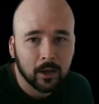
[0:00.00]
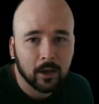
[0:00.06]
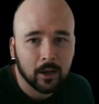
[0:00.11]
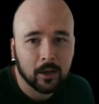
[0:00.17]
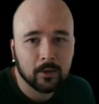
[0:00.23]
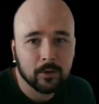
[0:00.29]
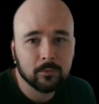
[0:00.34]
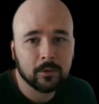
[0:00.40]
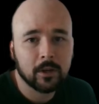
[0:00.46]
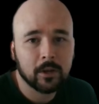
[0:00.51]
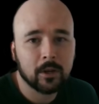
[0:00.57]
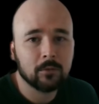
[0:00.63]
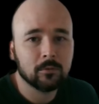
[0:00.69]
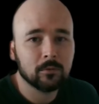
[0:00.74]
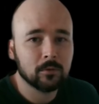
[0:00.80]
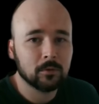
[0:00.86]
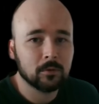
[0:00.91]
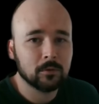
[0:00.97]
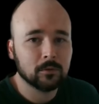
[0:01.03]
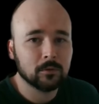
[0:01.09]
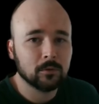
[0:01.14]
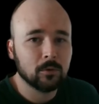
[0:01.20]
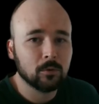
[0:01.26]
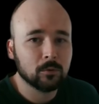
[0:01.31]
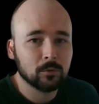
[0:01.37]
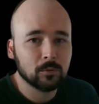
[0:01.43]
I will now
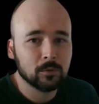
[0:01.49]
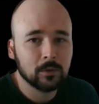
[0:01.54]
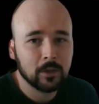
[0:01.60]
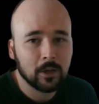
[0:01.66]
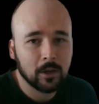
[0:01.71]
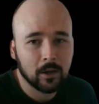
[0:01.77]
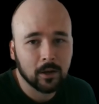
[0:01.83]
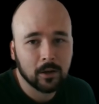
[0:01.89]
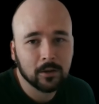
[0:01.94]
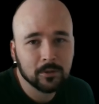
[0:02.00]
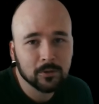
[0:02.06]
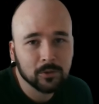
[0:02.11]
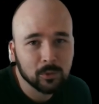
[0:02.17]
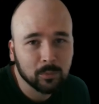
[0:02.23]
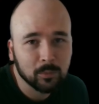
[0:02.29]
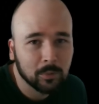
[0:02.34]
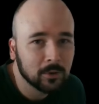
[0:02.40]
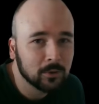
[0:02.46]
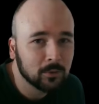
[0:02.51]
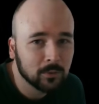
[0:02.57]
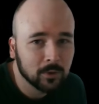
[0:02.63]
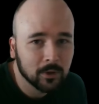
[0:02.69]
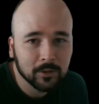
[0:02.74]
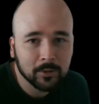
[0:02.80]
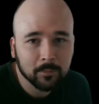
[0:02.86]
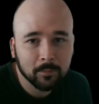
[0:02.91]
go to the large open
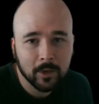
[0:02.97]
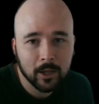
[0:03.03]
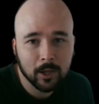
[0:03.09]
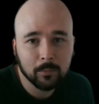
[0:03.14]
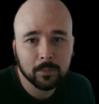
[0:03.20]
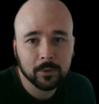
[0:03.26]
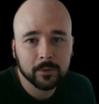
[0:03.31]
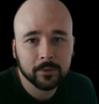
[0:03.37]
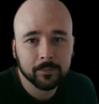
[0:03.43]
world map,